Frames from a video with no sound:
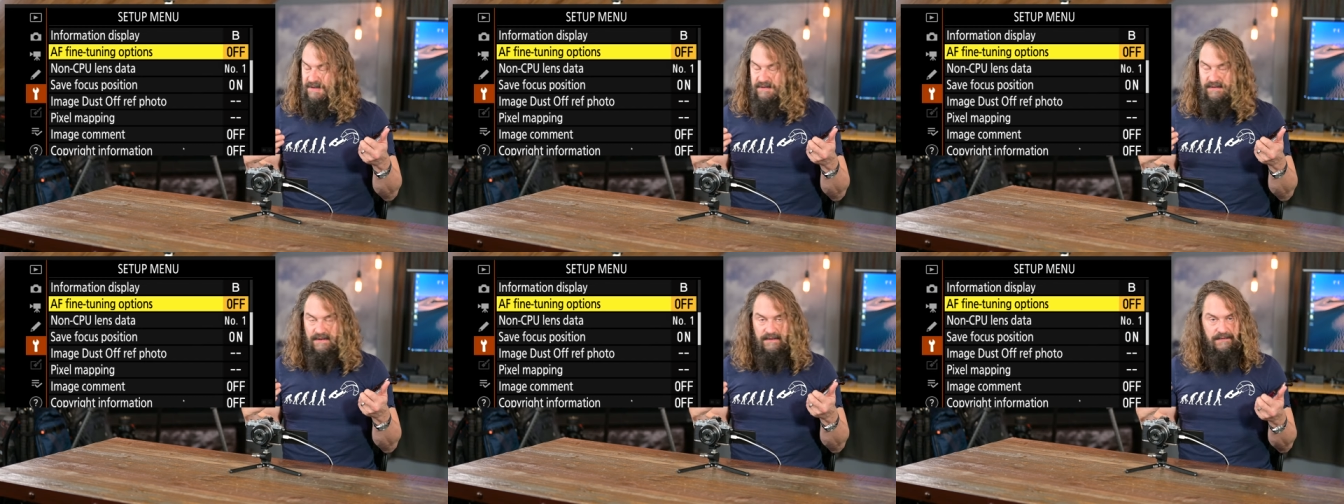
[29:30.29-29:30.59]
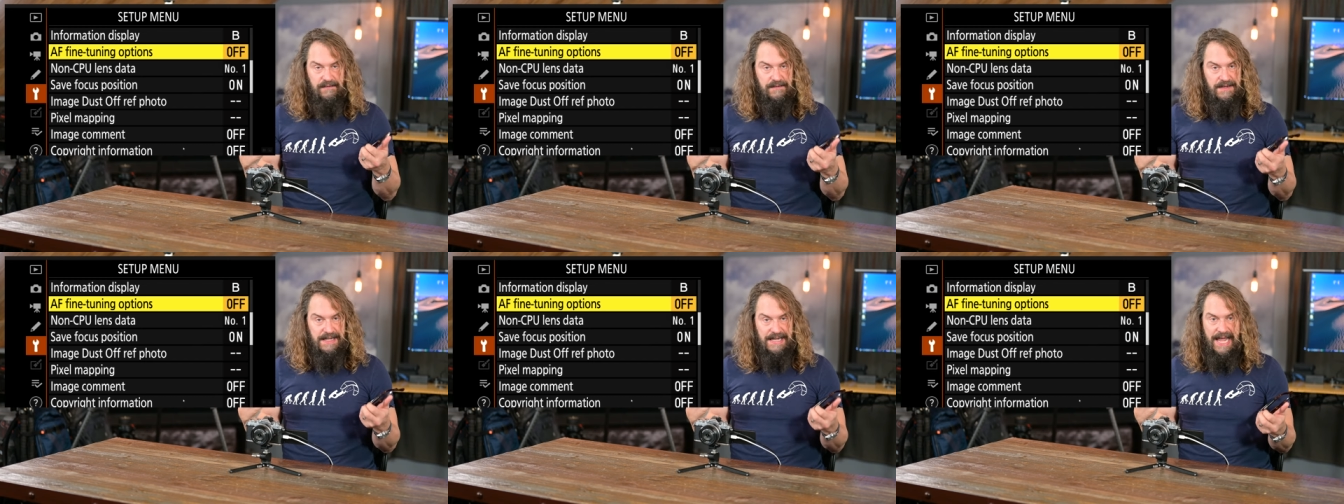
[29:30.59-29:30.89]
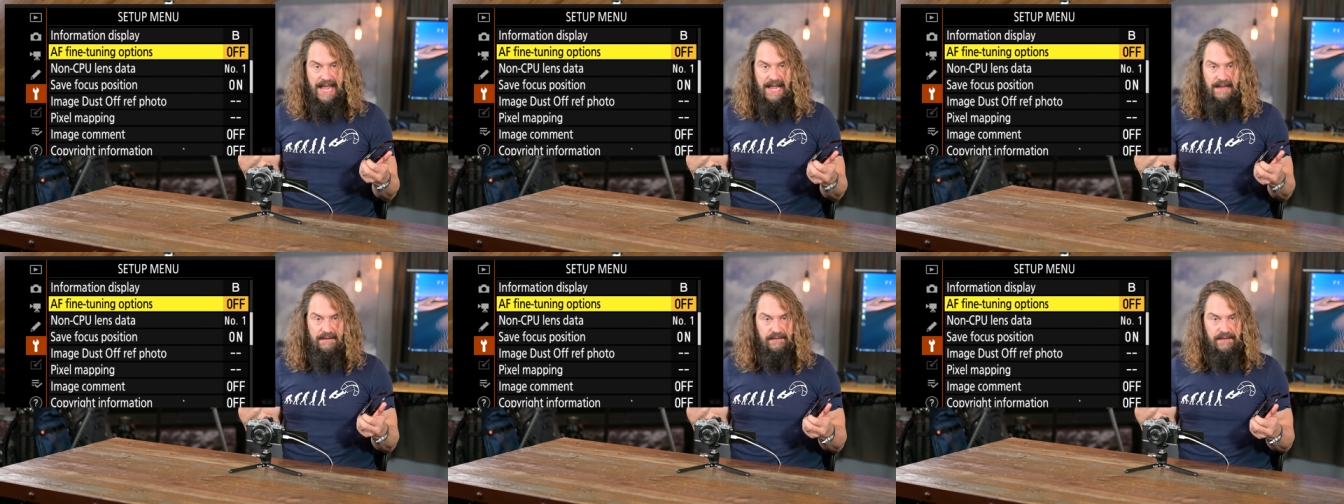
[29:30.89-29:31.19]
just
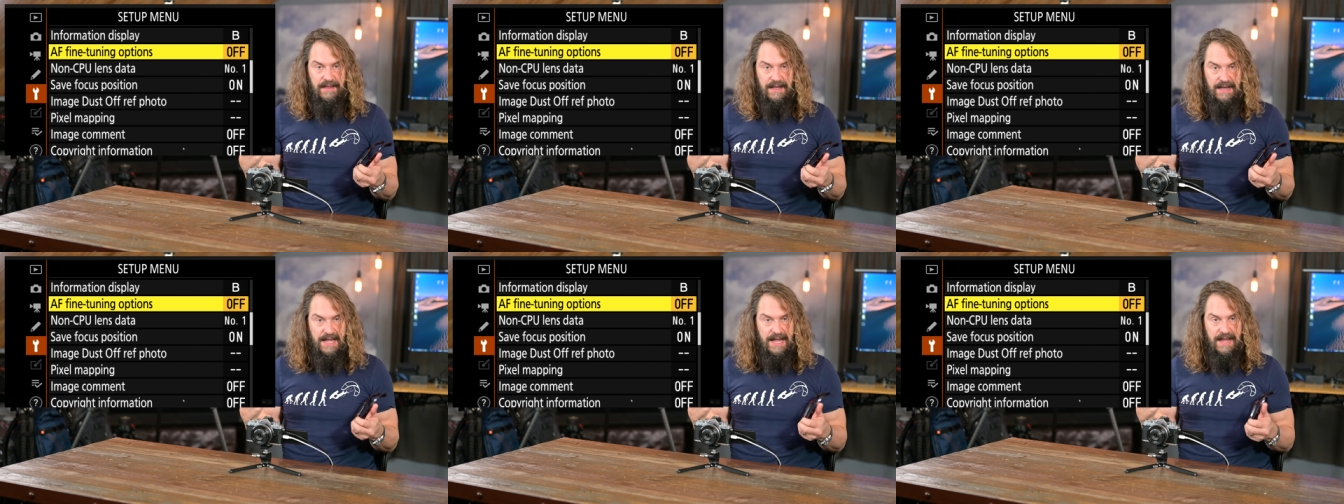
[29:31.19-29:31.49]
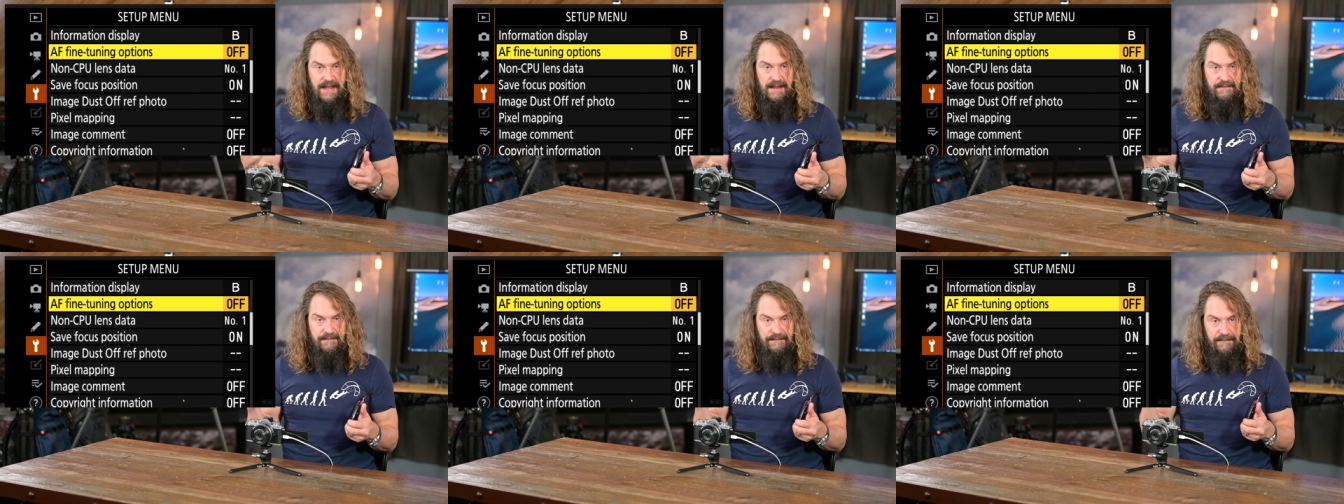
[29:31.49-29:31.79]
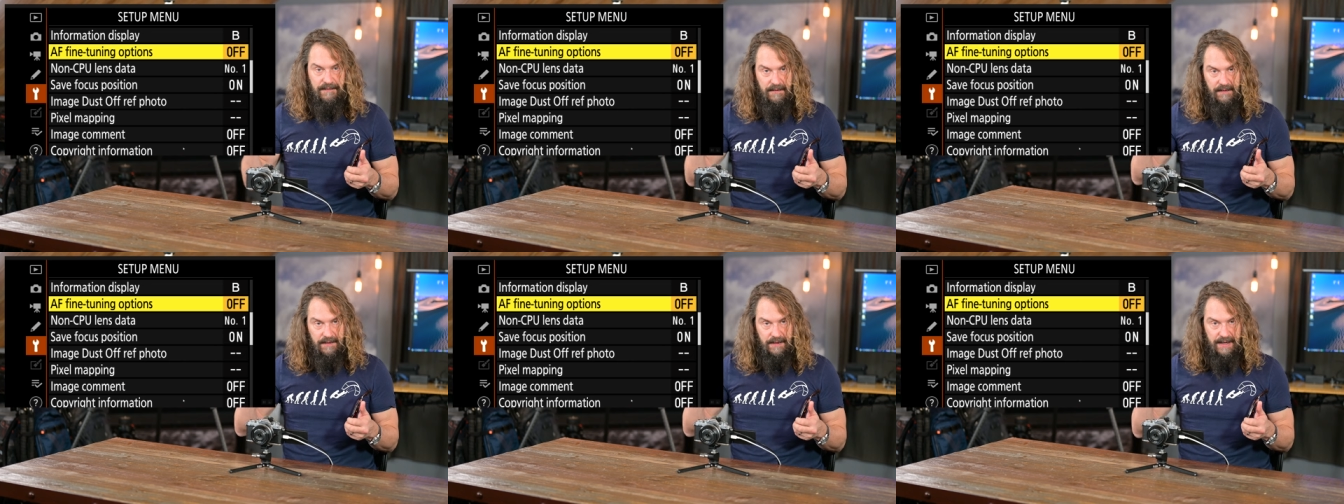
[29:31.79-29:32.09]
negates the need
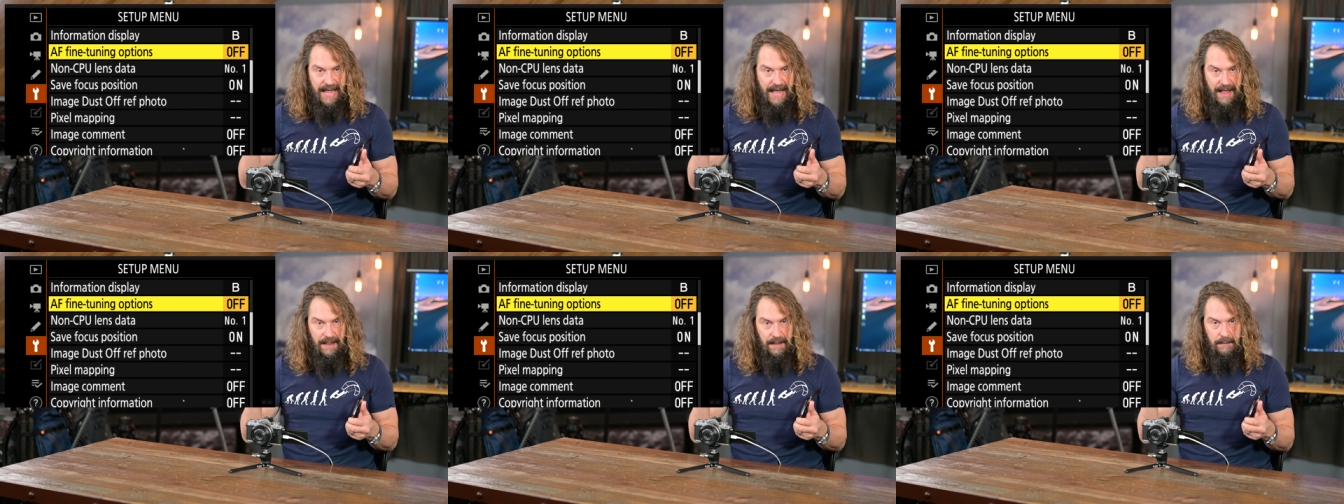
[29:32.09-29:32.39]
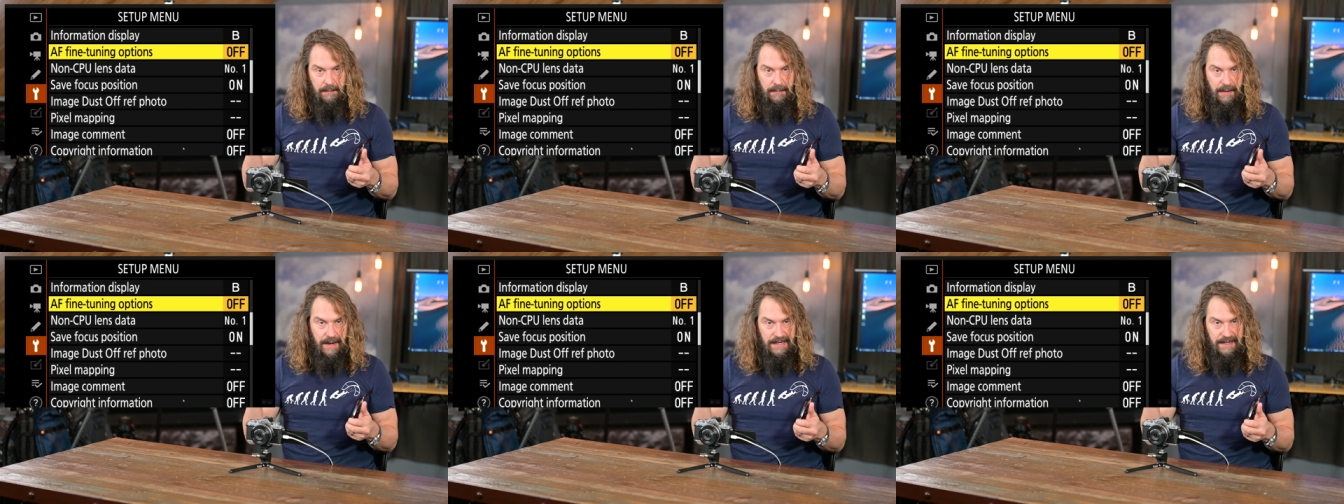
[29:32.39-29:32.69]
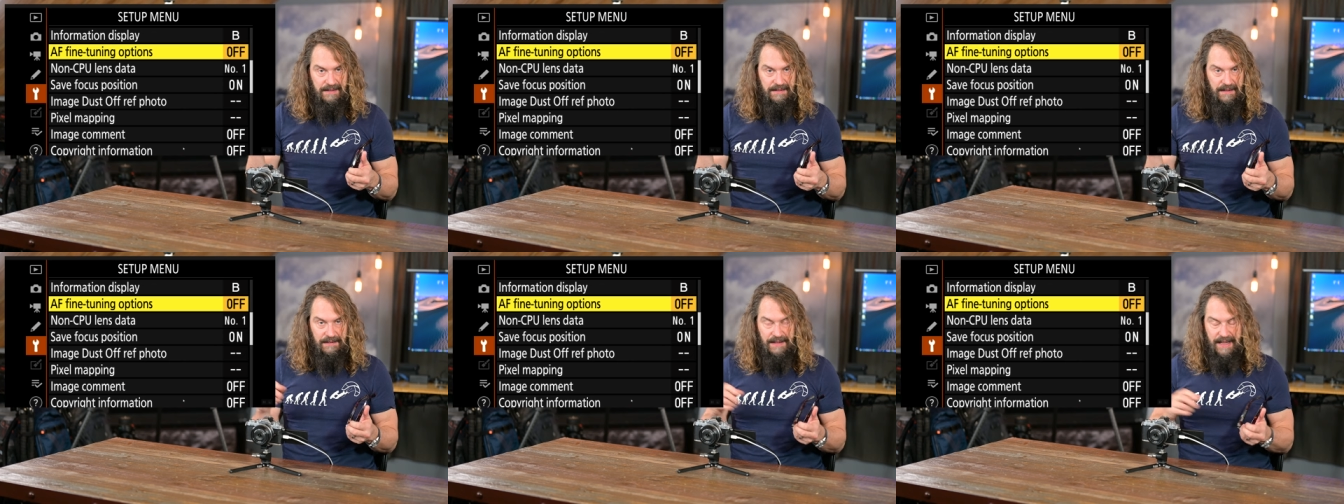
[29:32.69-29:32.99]
for
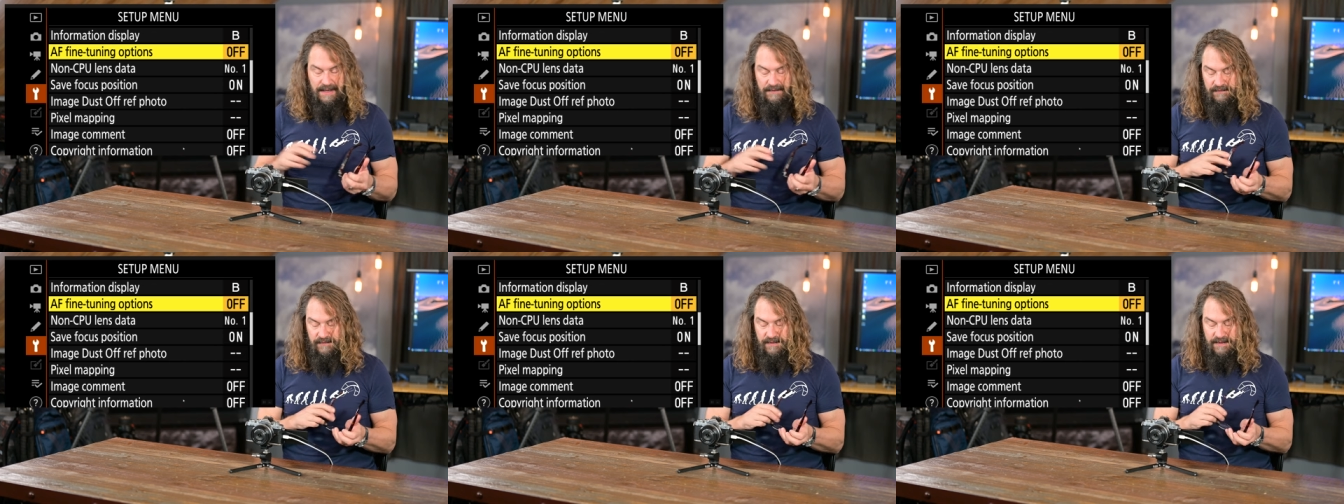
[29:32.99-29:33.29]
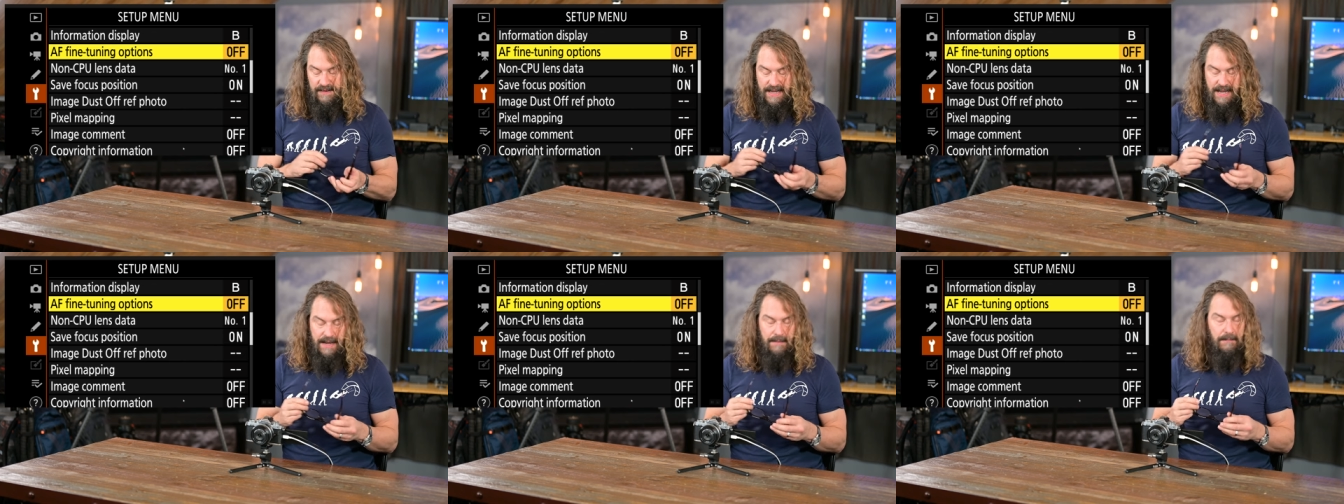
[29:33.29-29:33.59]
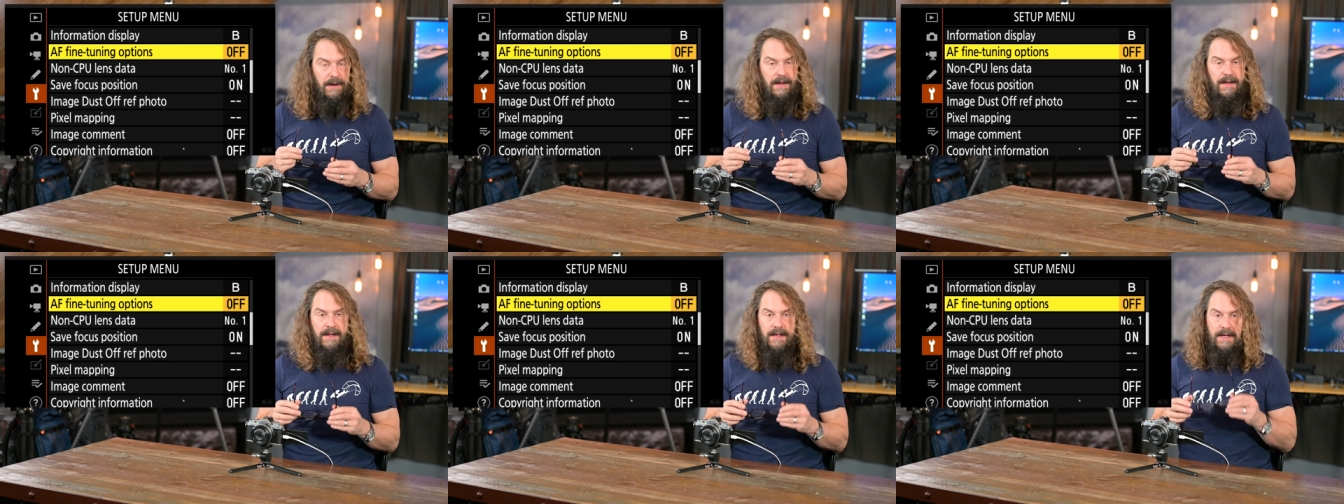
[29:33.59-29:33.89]
calibrating the lens to the
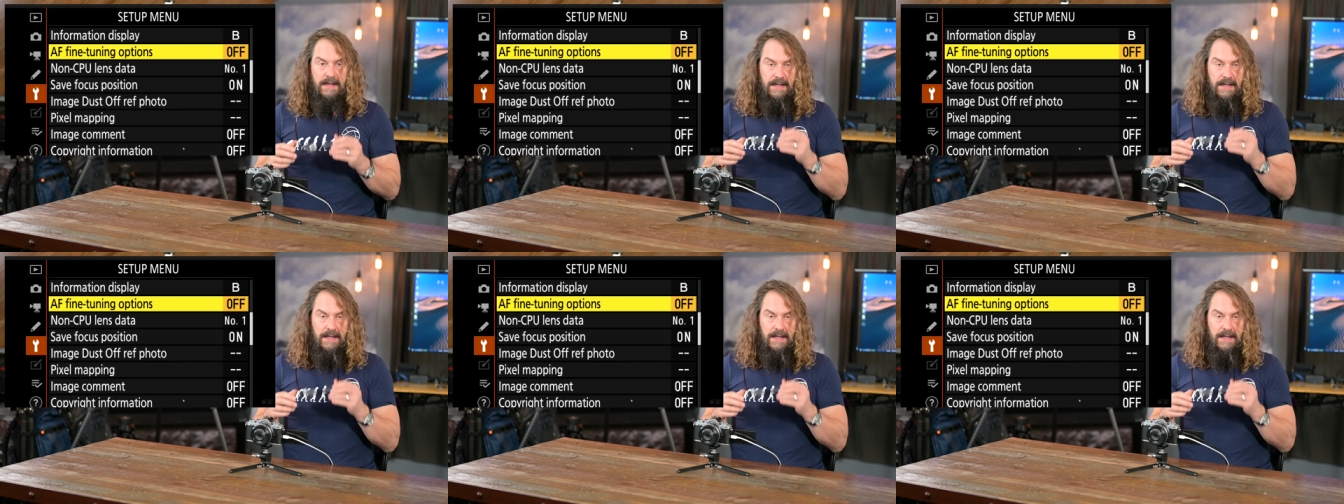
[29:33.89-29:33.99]
camera.